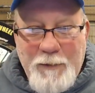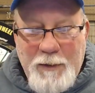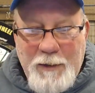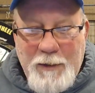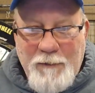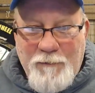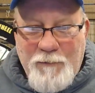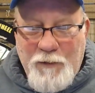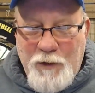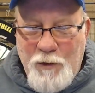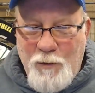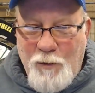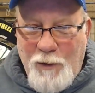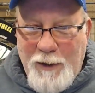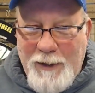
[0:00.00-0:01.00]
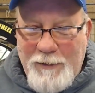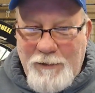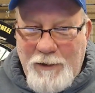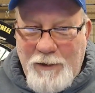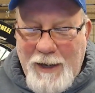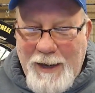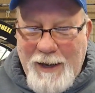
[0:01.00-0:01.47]
If you let
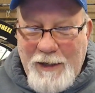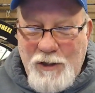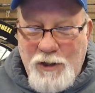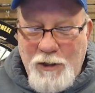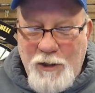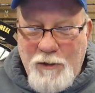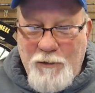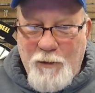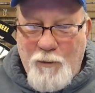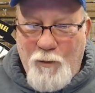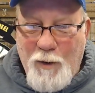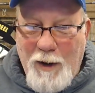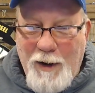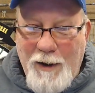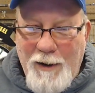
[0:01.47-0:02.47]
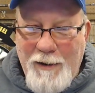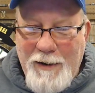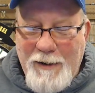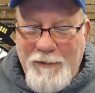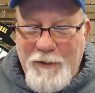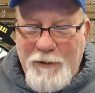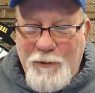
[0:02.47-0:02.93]
the action of the rod
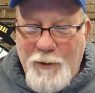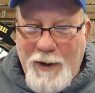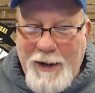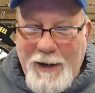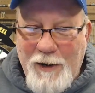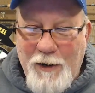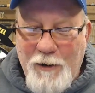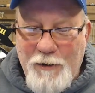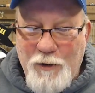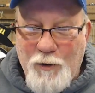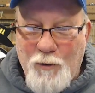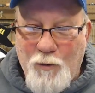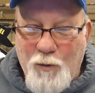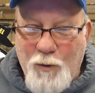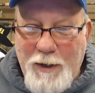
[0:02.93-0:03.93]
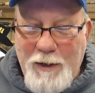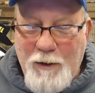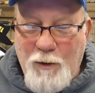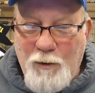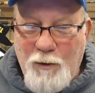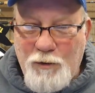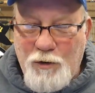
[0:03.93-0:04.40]
and the drag on your
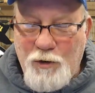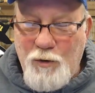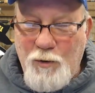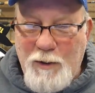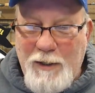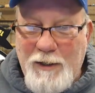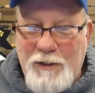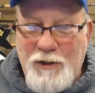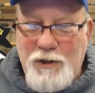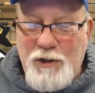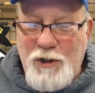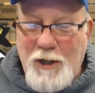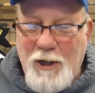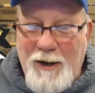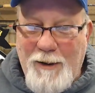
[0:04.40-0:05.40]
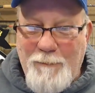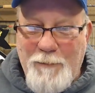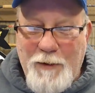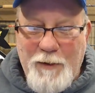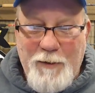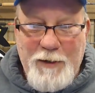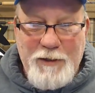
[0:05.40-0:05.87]
reel do its job,
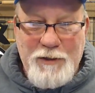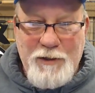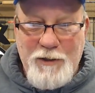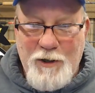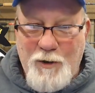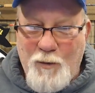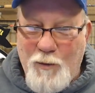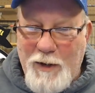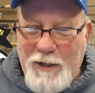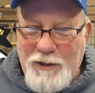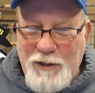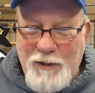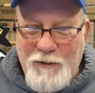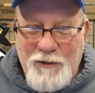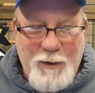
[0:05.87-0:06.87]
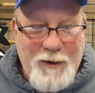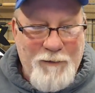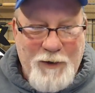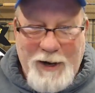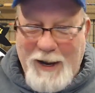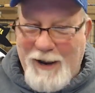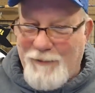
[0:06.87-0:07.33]
there is no reason to
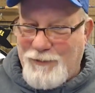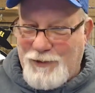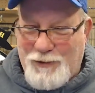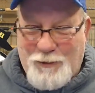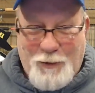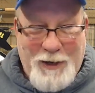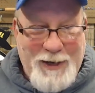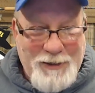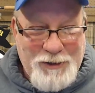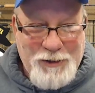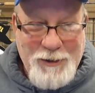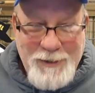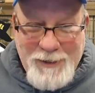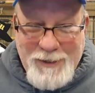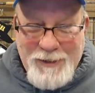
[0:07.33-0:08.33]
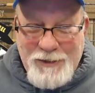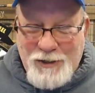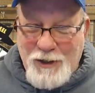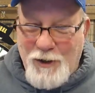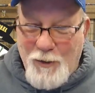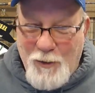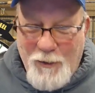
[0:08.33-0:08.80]
ever have stretch.
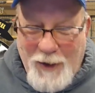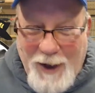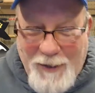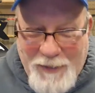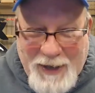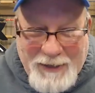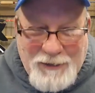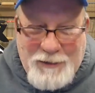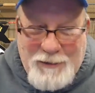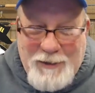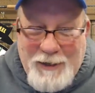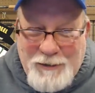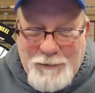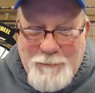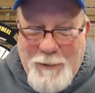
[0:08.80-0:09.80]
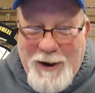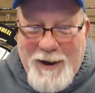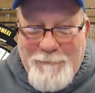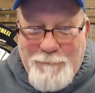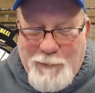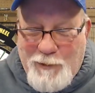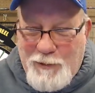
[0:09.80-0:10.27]
So that's my
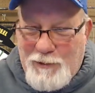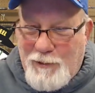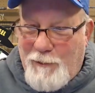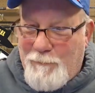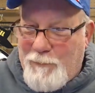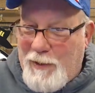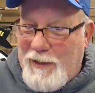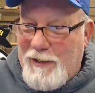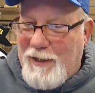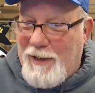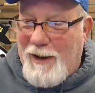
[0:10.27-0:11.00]
personal opinion.